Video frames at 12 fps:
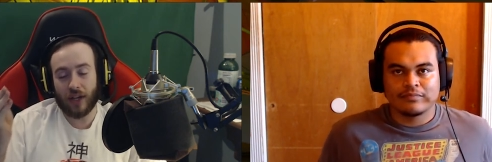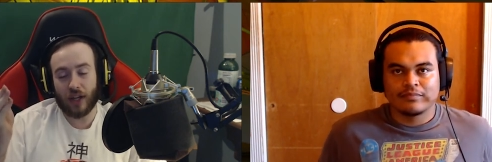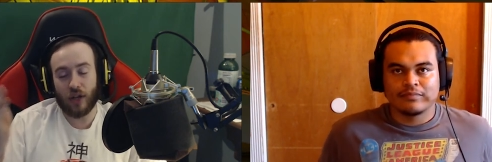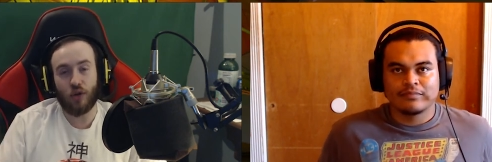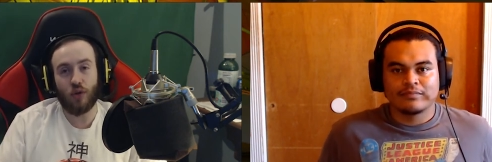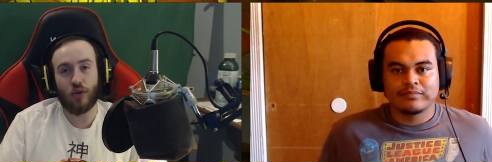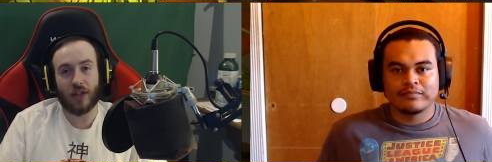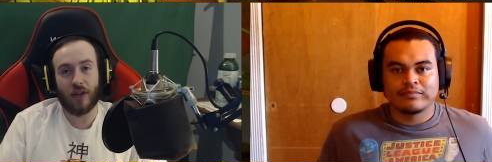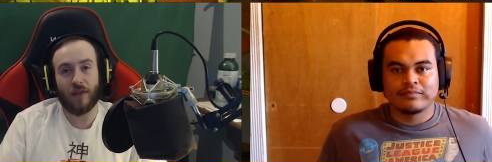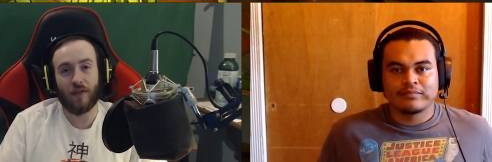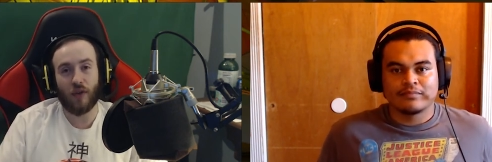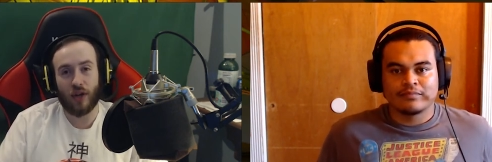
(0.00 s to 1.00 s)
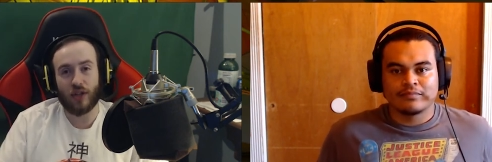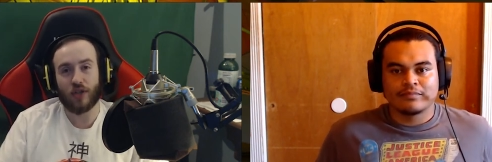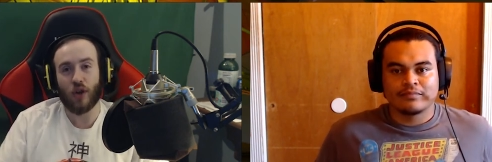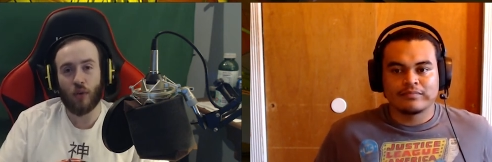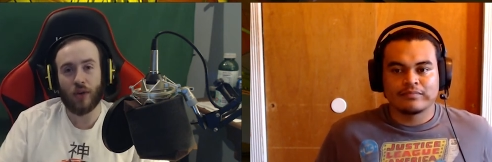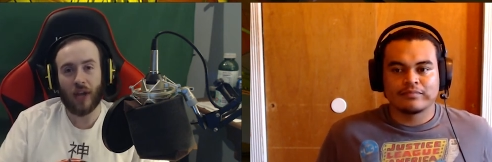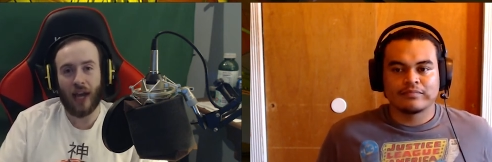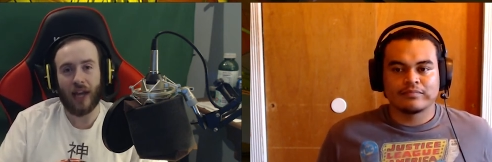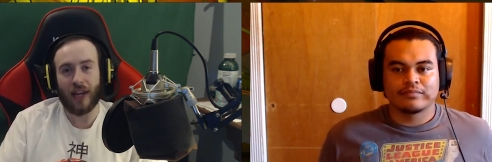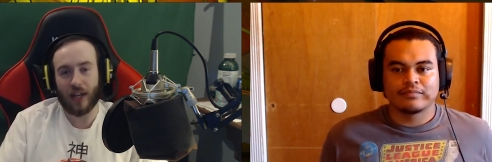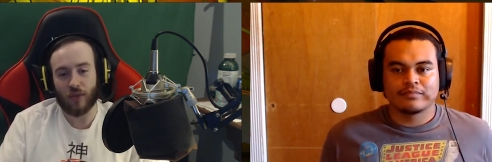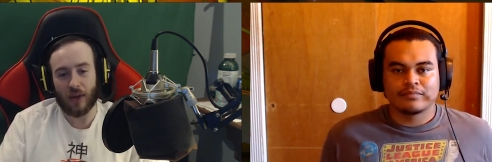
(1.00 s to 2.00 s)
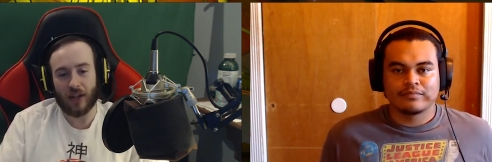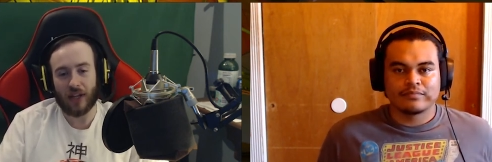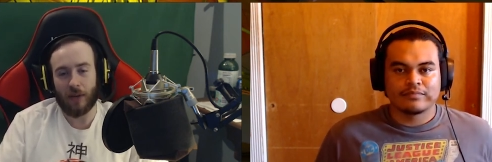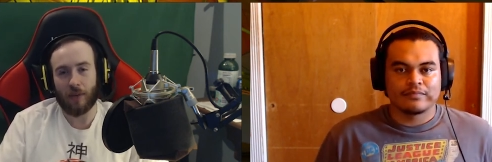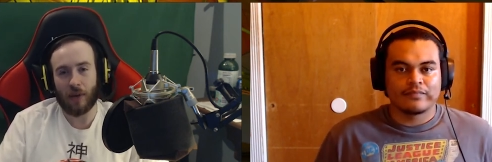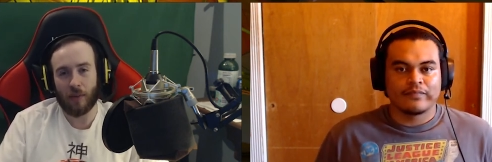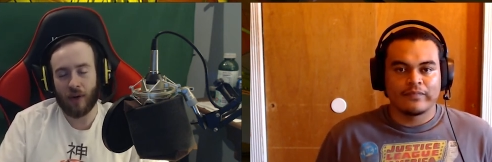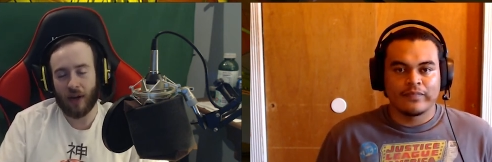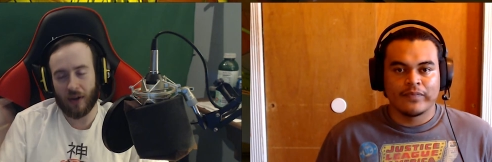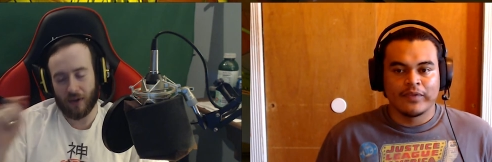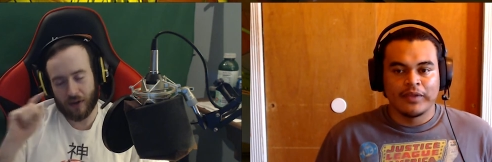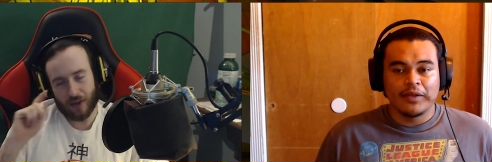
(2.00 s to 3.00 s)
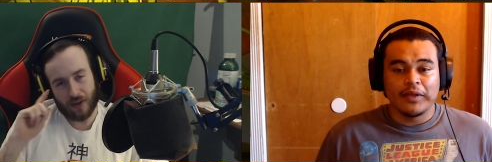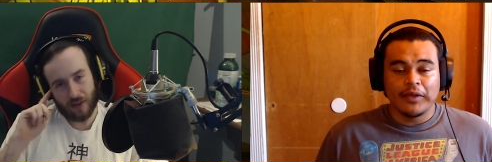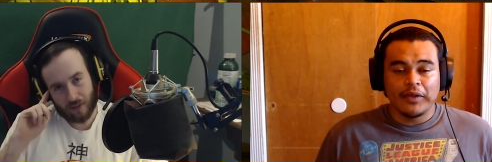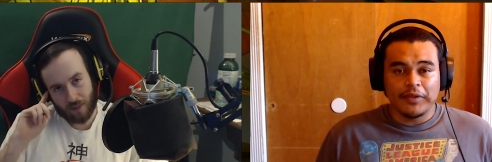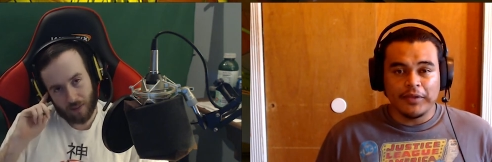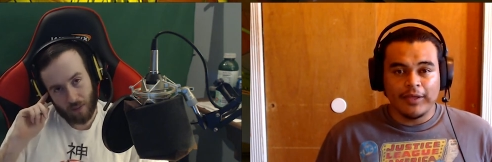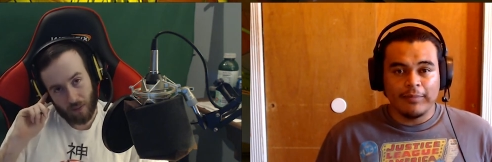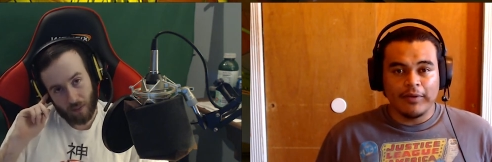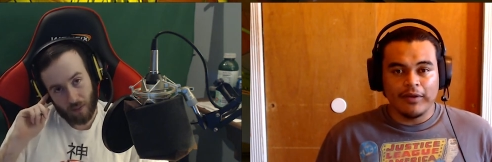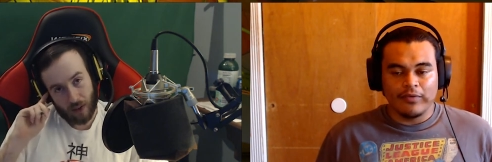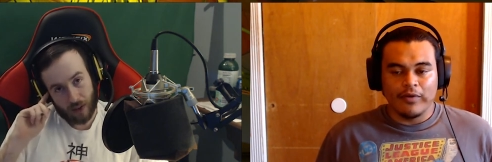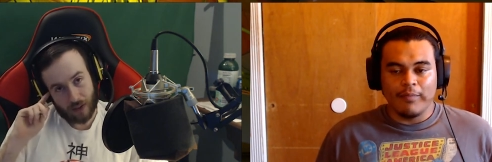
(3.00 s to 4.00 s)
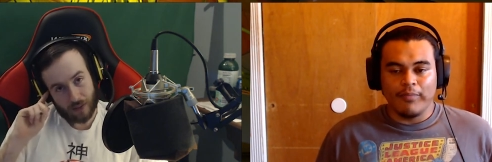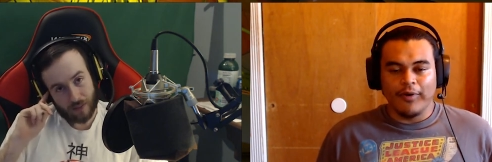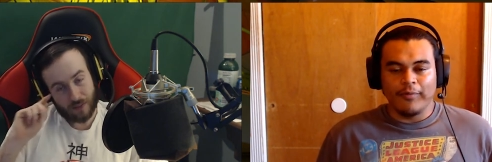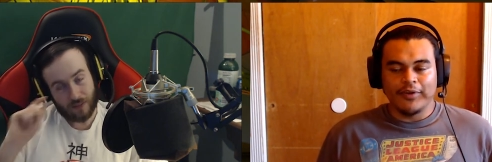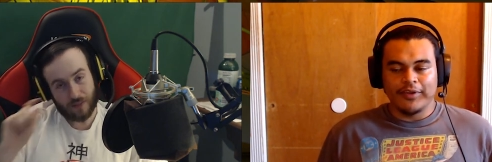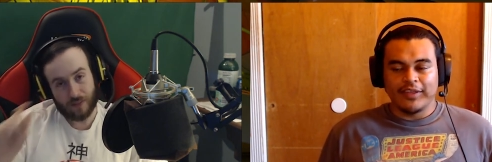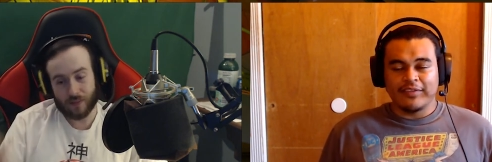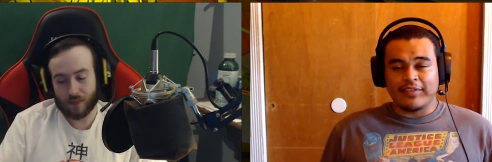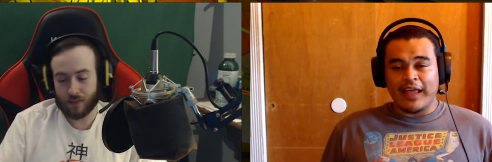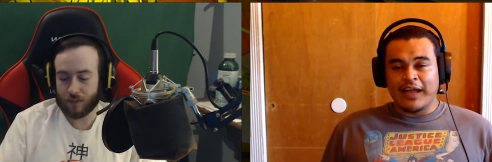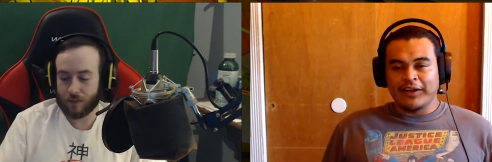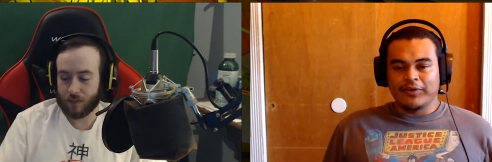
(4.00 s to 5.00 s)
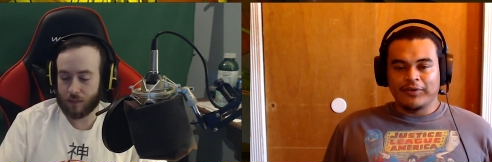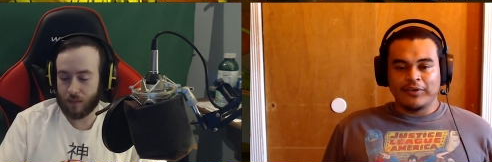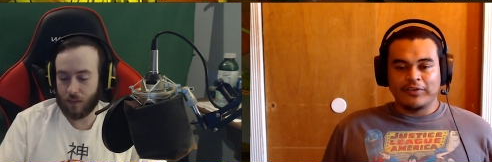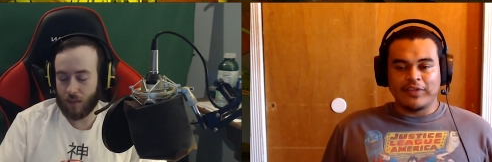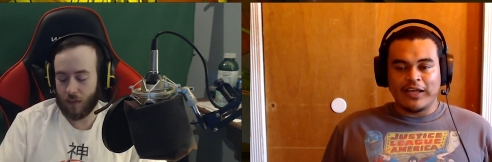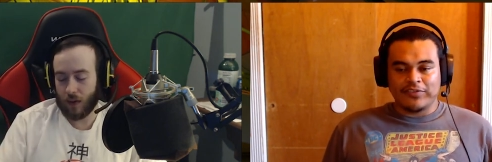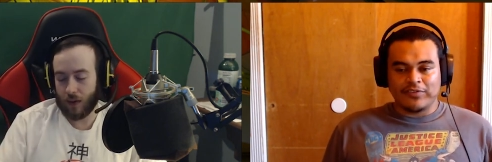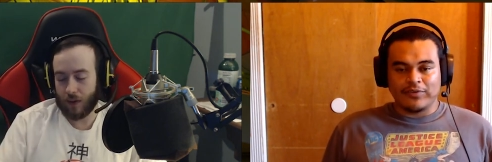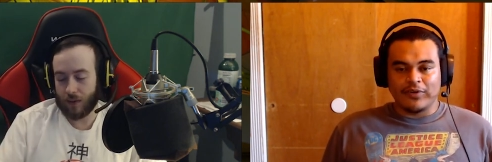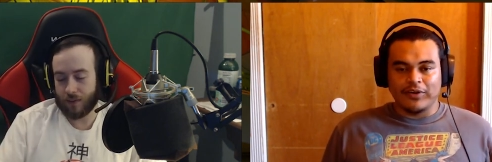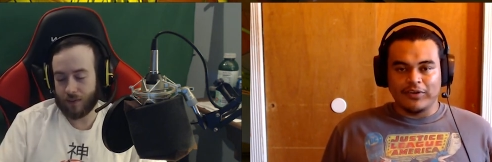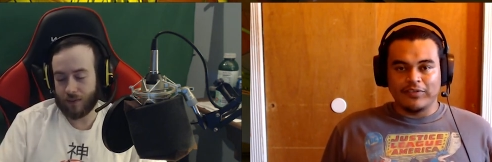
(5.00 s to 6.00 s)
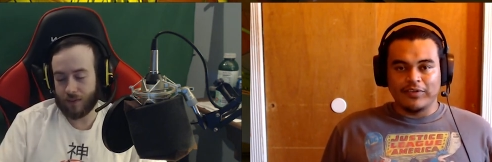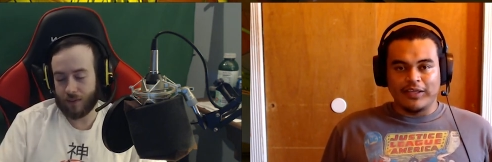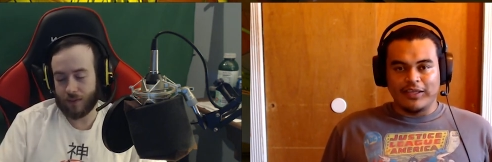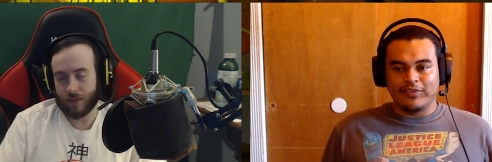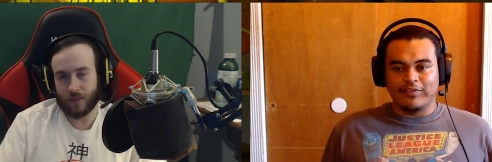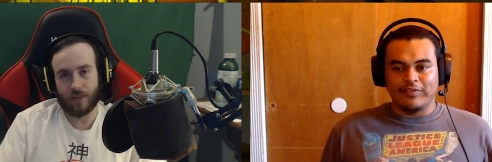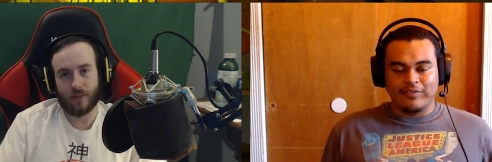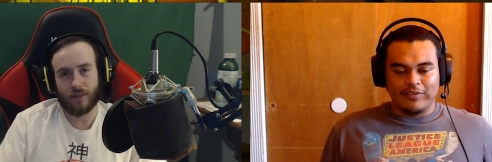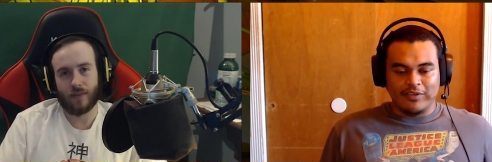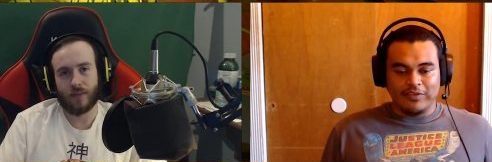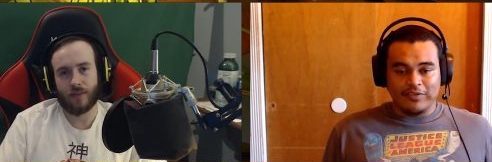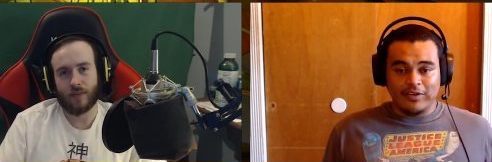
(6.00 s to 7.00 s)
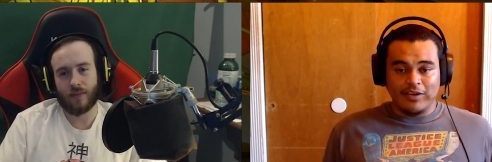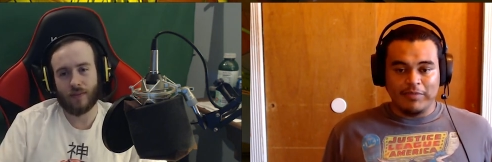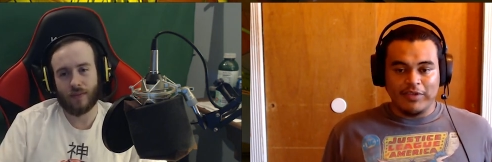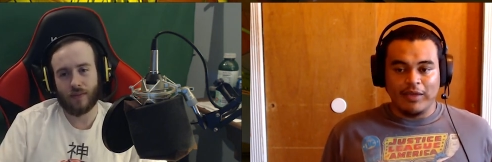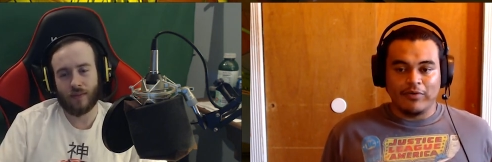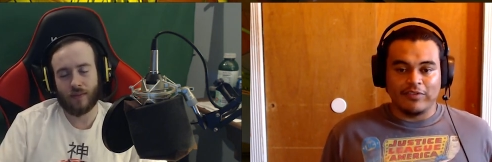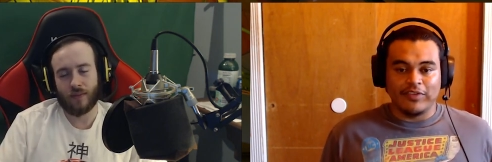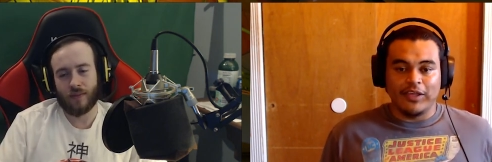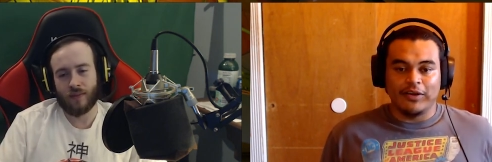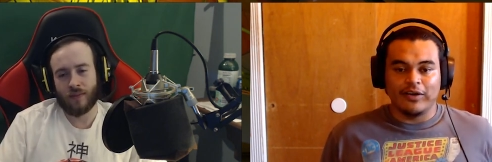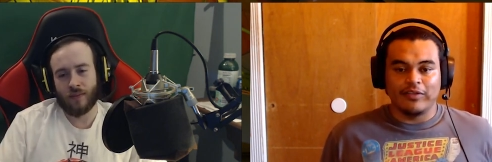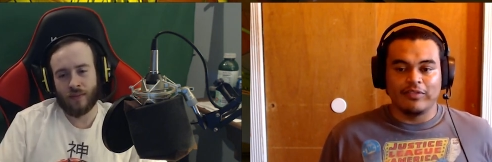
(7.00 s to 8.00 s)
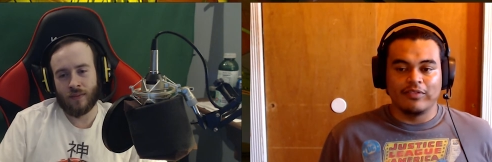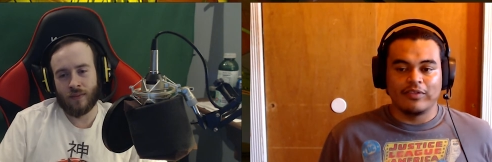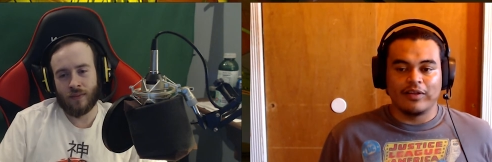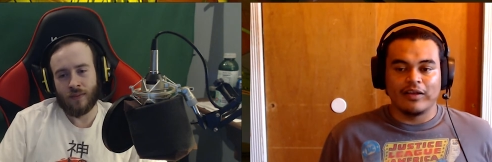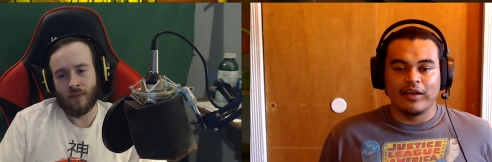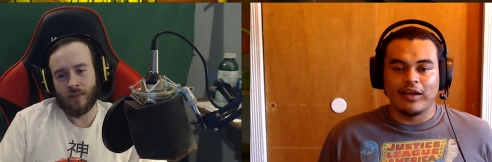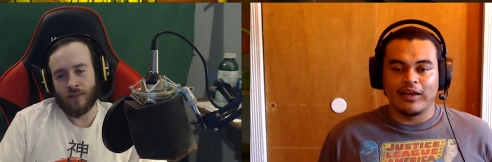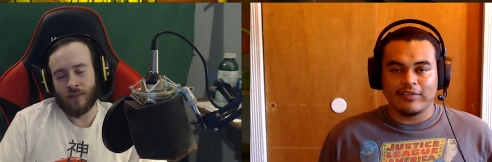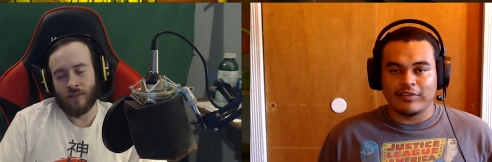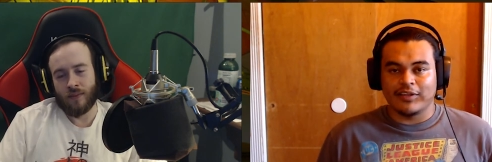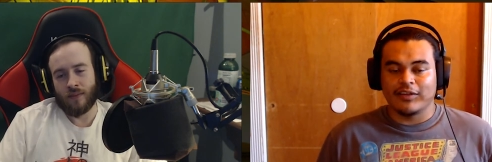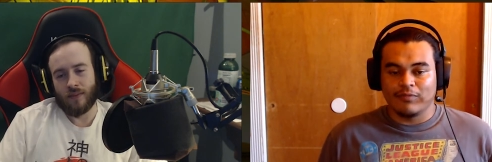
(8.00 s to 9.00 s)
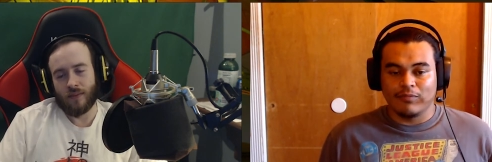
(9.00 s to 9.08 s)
Speaker 1: use him for his own gain. That's why they're keeping him around.
Speaker 2: Yeah, but to a point where he gets that good and that strong, he's gonna get to you. He's gonna be able to take on Askeladd.